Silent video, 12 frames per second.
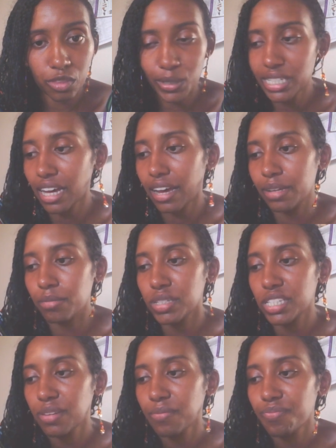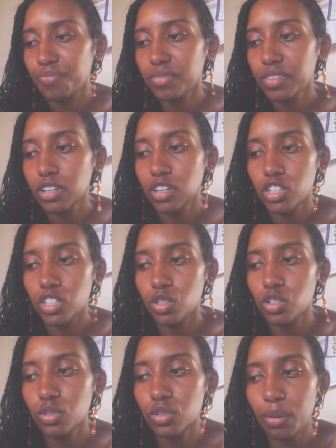3 times. You
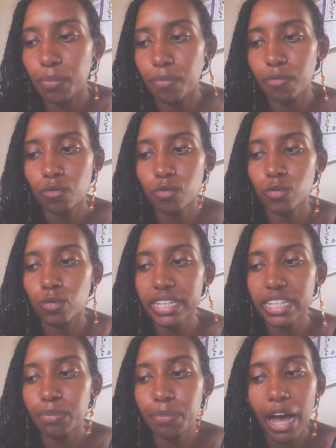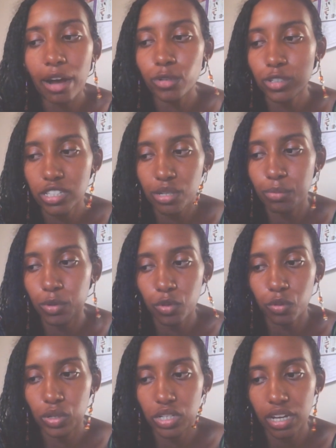do the Reiki power symbol
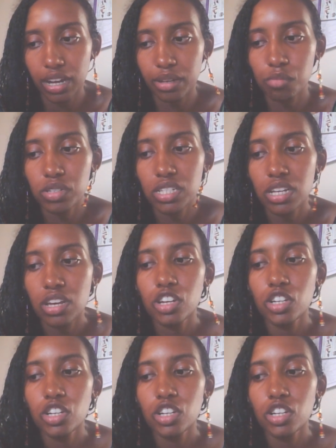3 times.